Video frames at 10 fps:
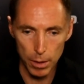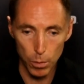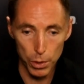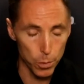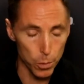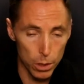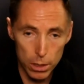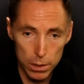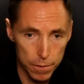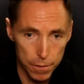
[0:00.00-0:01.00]
A weird
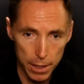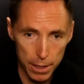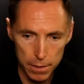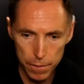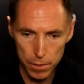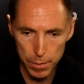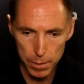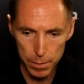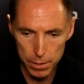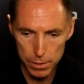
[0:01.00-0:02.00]
world, frankly, for
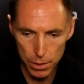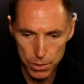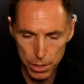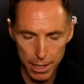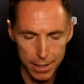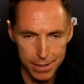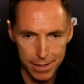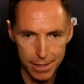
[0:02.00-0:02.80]
people to socialize.